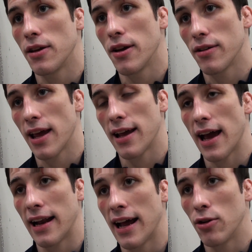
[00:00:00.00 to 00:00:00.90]
you know, take a
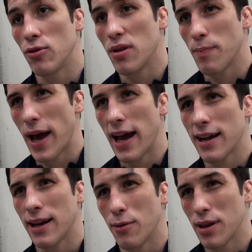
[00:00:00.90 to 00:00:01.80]
guy down to his
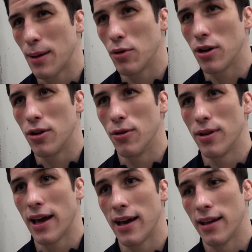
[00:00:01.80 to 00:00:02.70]
back, and I was able to do
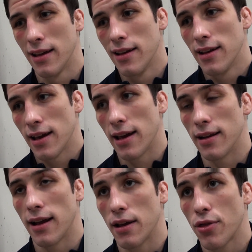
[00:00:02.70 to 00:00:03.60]
that
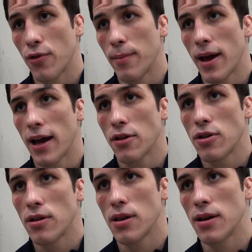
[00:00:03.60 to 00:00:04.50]
in like three
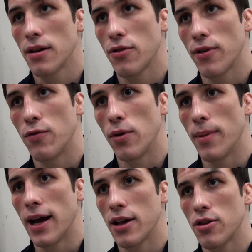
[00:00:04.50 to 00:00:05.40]
matches here, three four
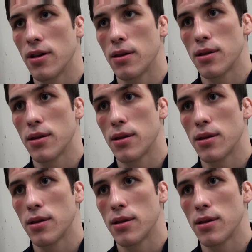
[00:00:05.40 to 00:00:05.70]
matches.